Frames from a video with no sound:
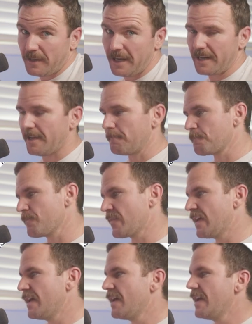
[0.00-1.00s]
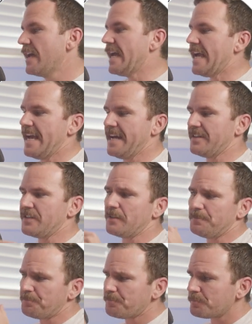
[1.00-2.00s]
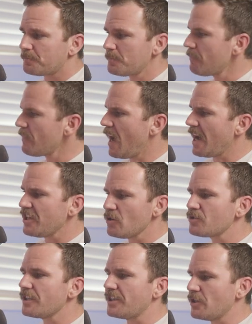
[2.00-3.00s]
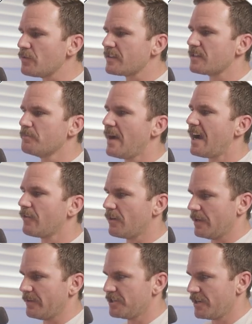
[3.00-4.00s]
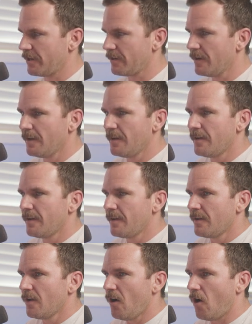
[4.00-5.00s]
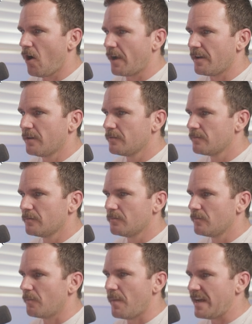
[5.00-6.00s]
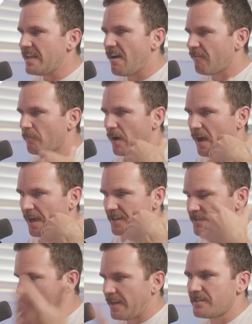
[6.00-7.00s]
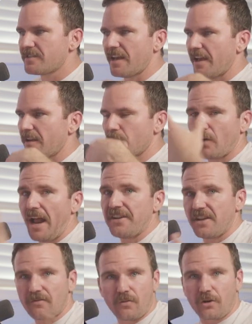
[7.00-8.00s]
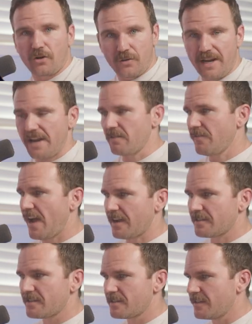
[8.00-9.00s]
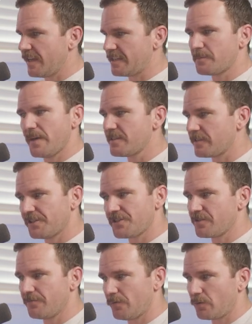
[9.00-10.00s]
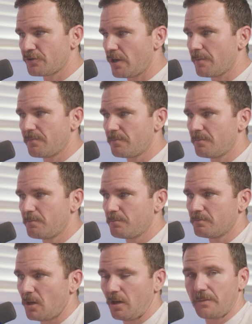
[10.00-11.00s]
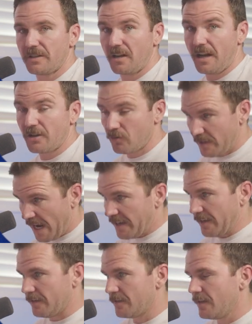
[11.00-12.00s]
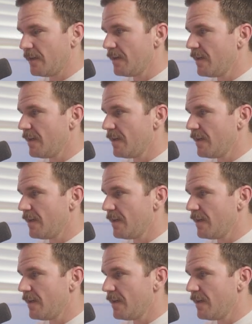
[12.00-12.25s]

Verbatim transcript: get it? And I usually use this background image here on many of my sites and branding for Creative X. It's basically just a Photoshop document that I created